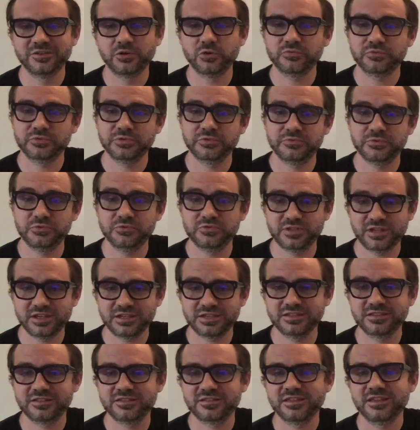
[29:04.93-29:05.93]
hopefully a few
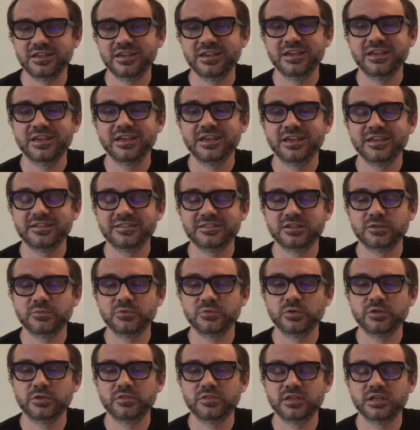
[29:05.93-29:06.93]
seconds, and tell me
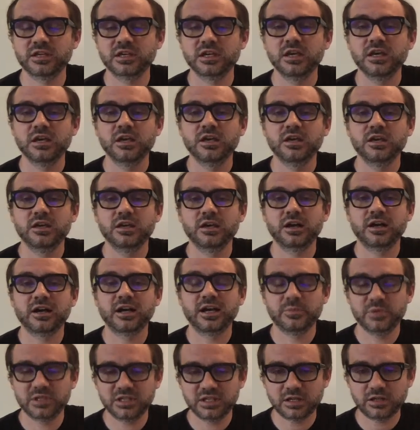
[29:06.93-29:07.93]
what you think.
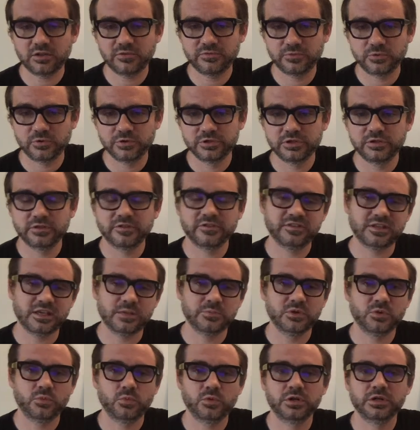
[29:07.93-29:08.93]
I'm in California,
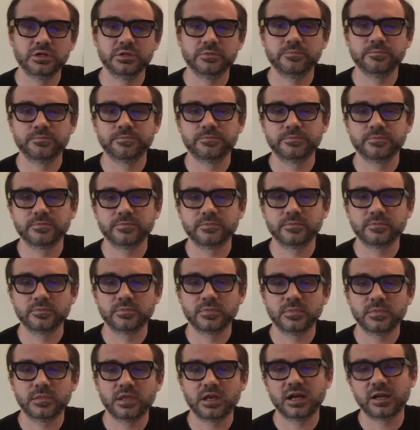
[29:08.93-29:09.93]
statement one.
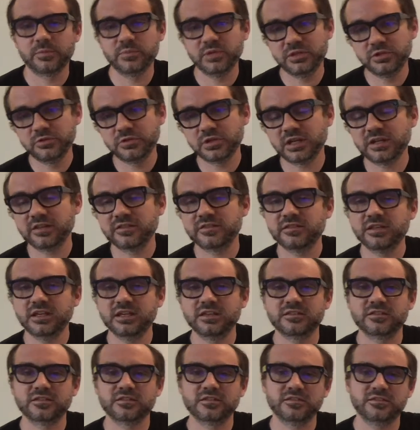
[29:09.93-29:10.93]
I'm in the United
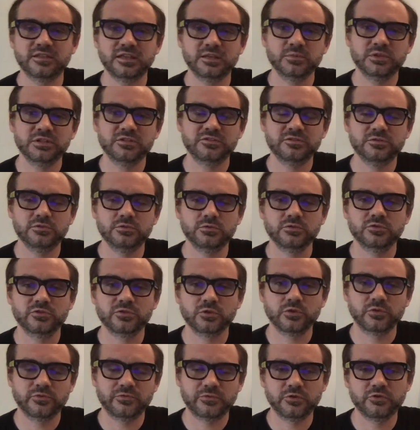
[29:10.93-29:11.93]
States, statement two.
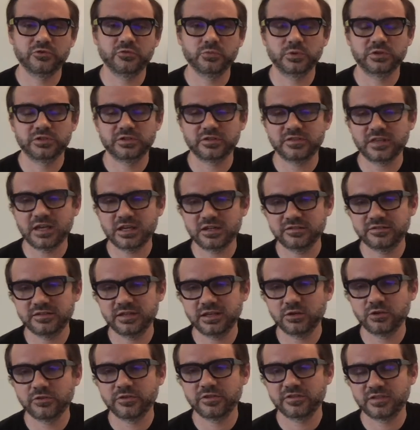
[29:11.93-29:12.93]
So the first one, does that
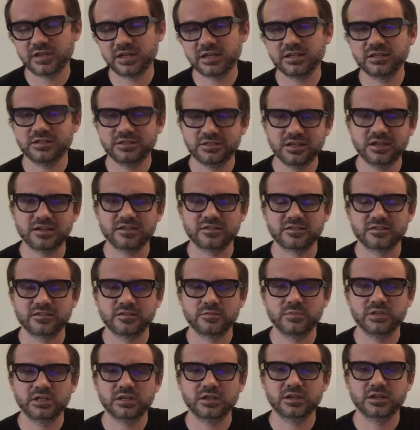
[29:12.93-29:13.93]
entail the second? Yes,
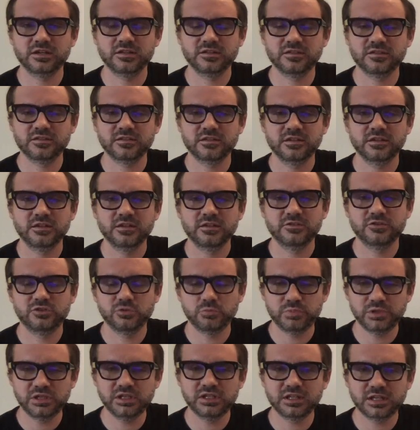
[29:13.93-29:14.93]
because to
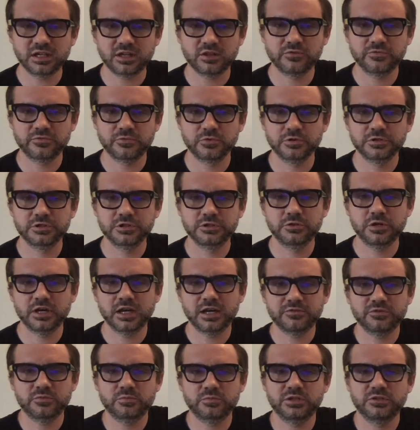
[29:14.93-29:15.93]
be in California, you
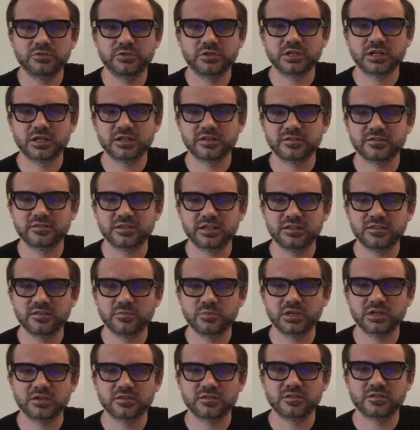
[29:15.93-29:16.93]
have to be in the United States
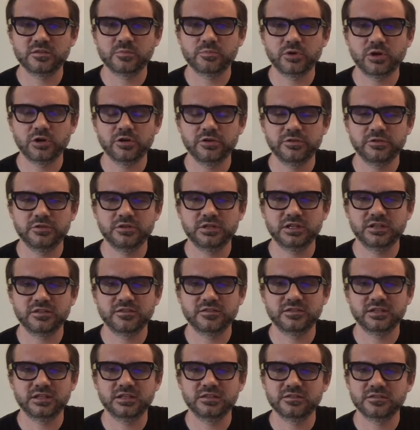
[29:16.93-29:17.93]
because it's a part of the United
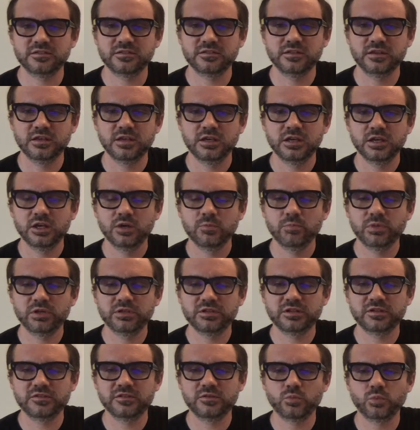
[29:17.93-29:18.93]
States. But
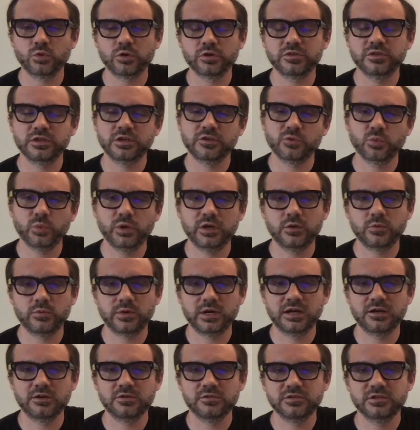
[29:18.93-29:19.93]
does it work the other way
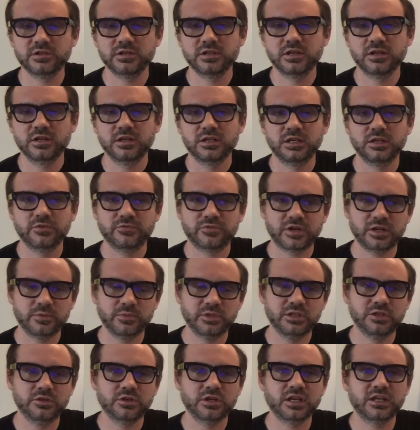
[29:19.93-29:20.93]
around? If I'm
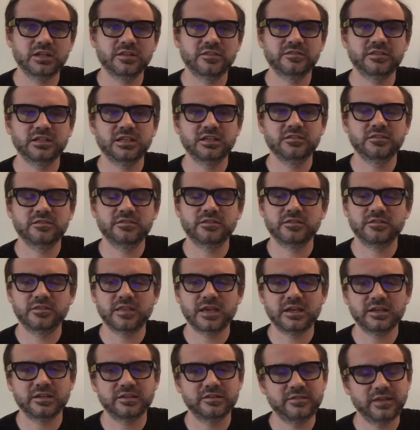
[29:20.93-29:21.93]
in the United States, does
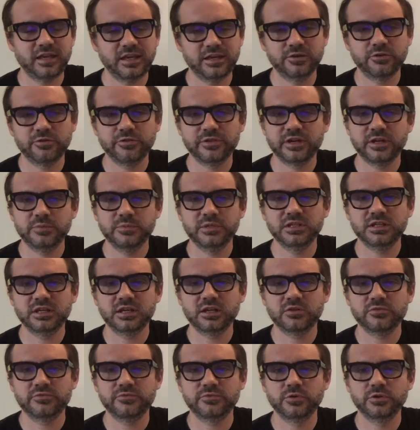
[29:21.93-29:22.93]
that entail that I'm in
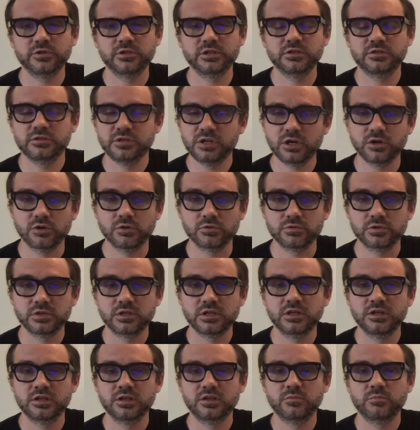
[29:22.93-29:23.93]
California? No,
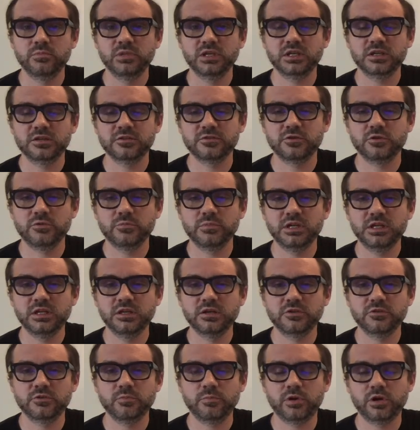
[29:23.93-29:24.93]
because there are many
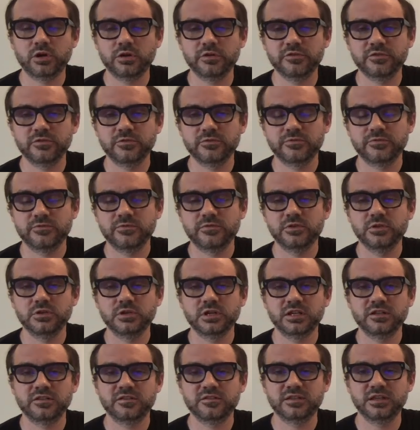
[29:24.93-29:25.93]
other parts of the
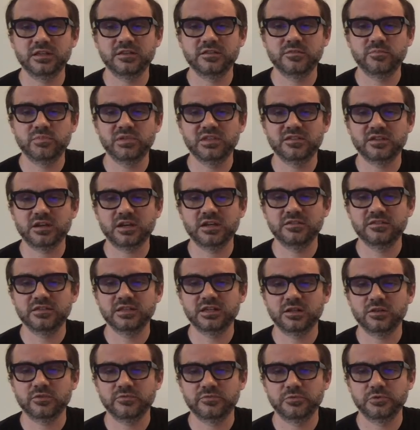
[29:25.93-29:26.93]
United States besides
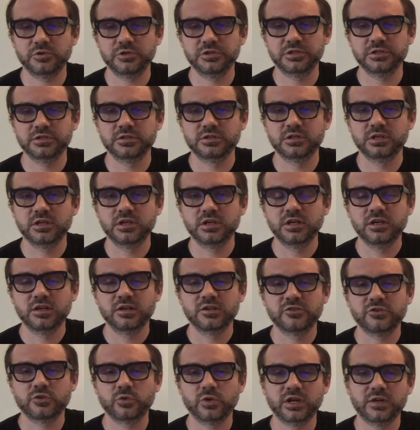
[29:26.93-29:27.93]
California.
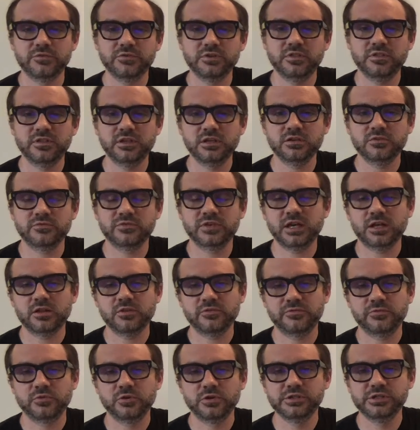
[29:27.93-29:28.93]
So everything of
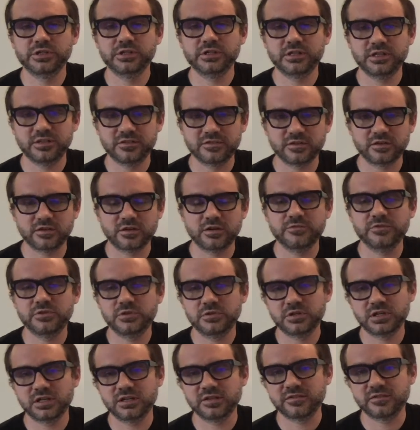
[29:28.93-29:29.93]
California is of the
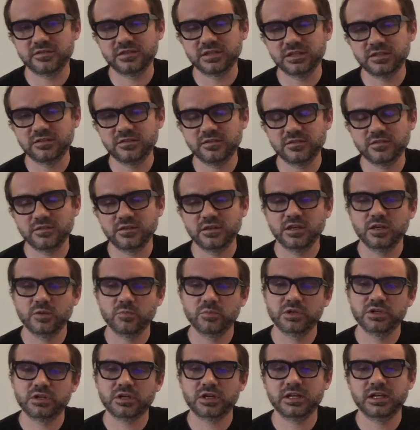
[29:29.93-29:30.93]
United States,
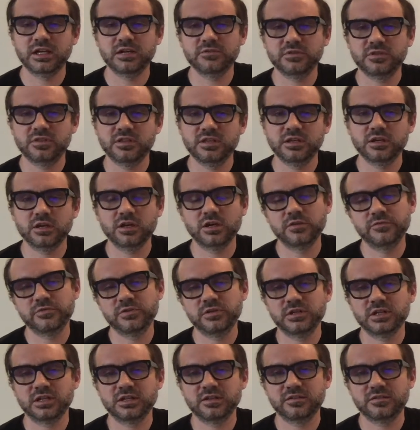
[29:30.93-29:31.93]
but not everything of the
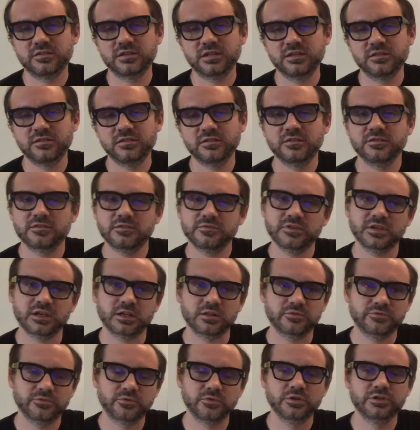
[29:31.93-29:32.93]
United States is of
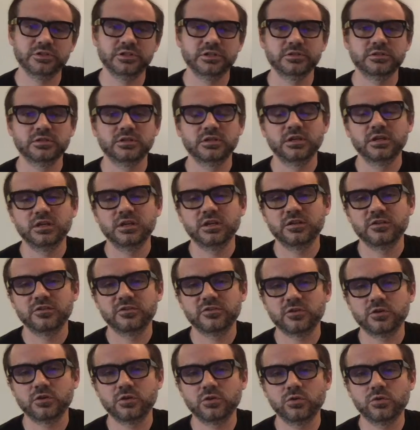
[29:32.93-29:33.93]
California.
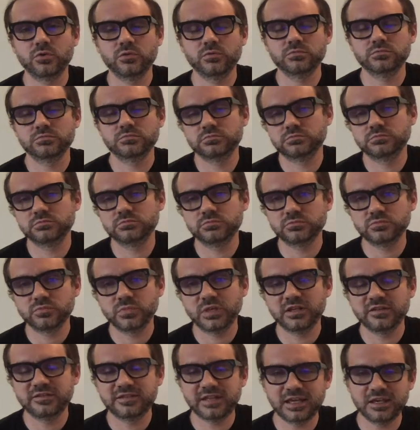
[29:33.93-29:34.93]
So
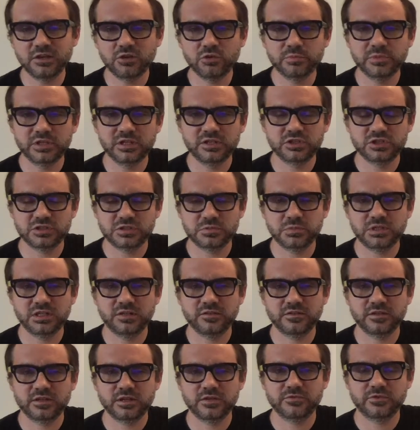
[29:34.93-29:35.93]

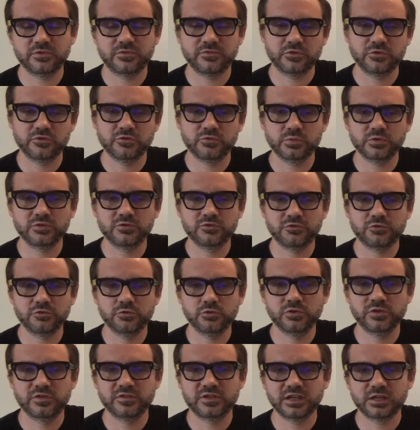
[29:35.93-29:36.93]
entailment just means that if the
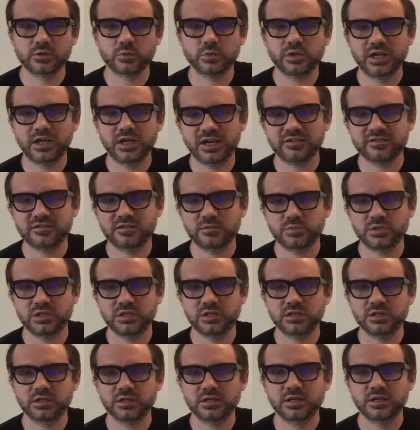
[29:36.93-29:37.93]
first one's true, the
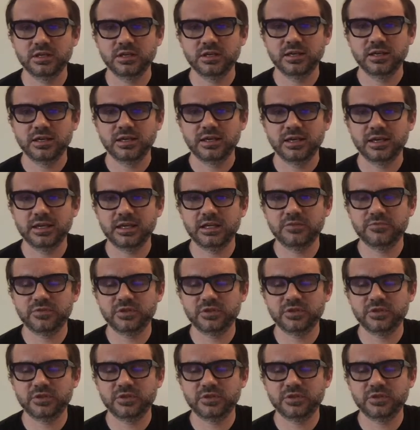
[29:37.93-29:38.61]
second one has to be.